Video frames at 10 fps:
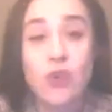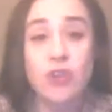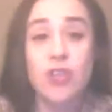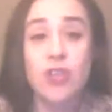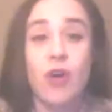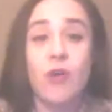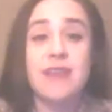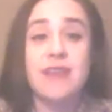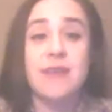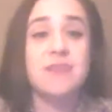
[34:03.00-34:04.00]
our show,
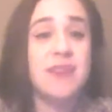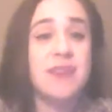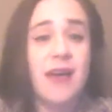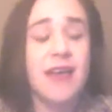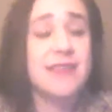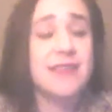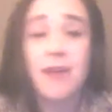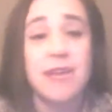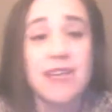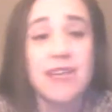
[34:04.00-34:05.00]
except
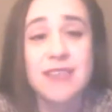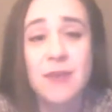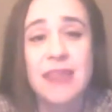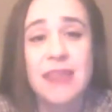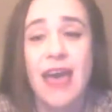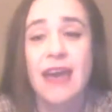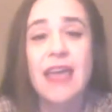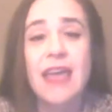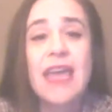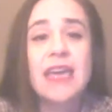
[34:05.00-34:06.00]
he didn't tell me that.
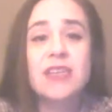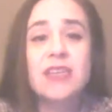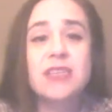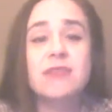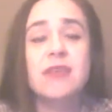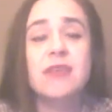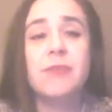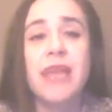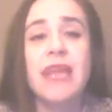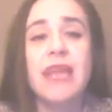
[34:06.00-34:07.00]
He just was
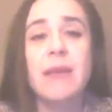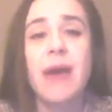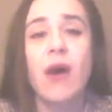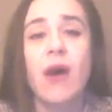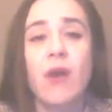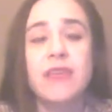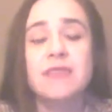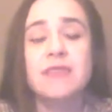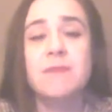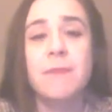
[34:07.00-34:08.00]
complaining about
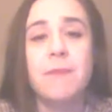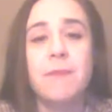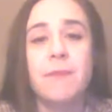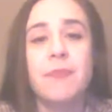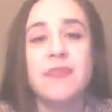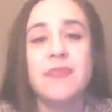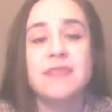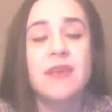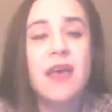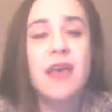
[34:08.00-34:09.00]

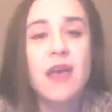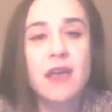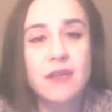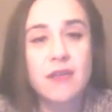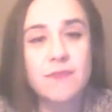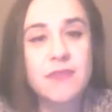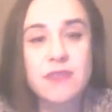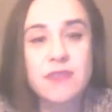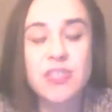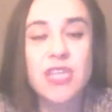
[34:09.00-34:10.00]
this
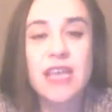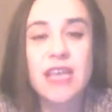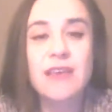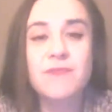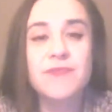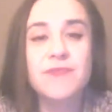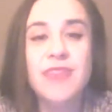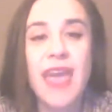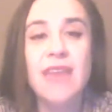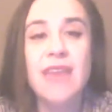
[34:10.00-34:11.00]
shitty
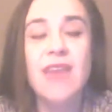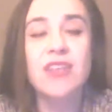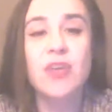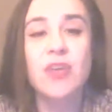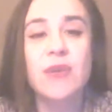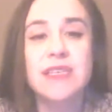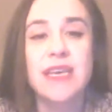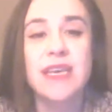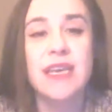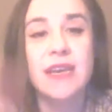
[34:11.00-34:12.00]
thing that Jonah
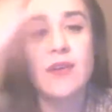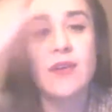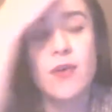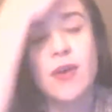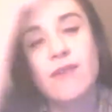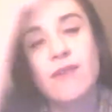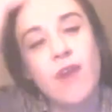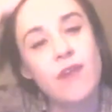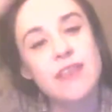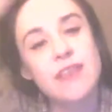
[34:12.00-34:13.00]
did
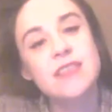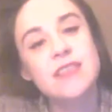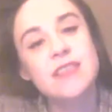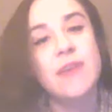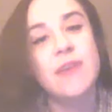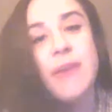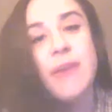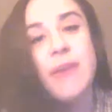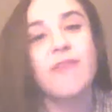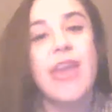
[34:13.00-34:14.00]
involving some
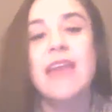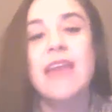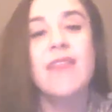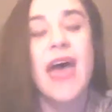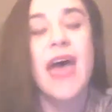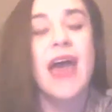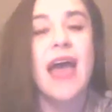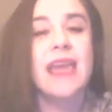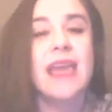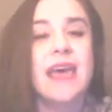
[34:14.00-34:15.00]
female fan that
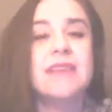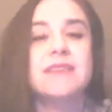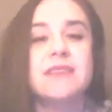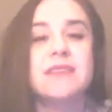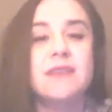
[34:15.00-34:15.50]
I guess